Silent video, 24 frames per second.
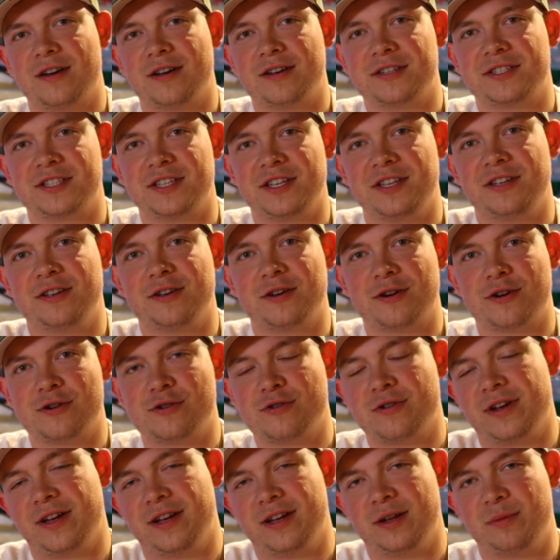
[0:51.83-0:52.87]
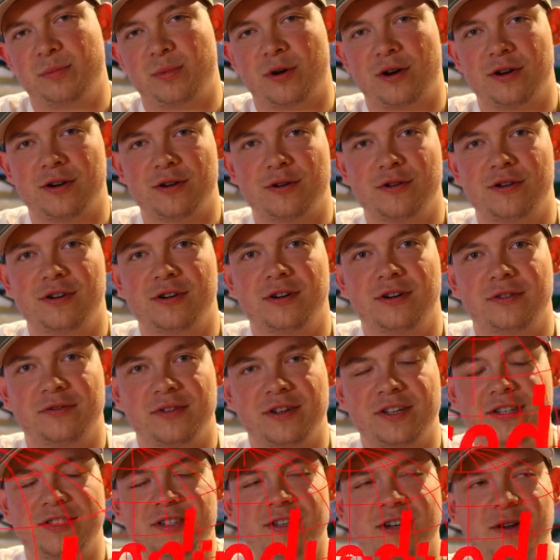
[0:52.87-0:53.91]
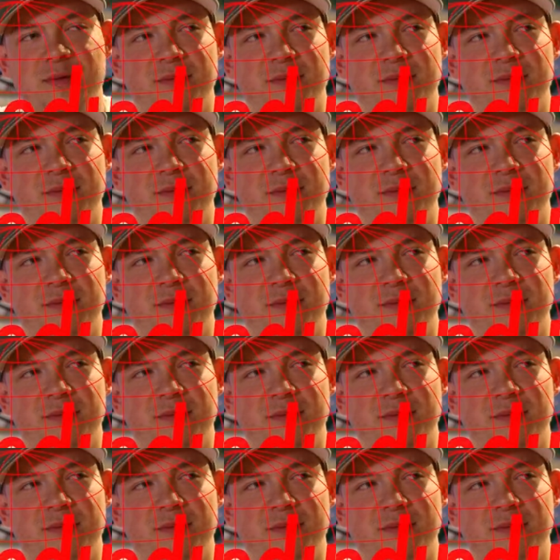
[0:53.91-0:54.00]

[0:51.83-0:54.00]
CEO and part owner of Laced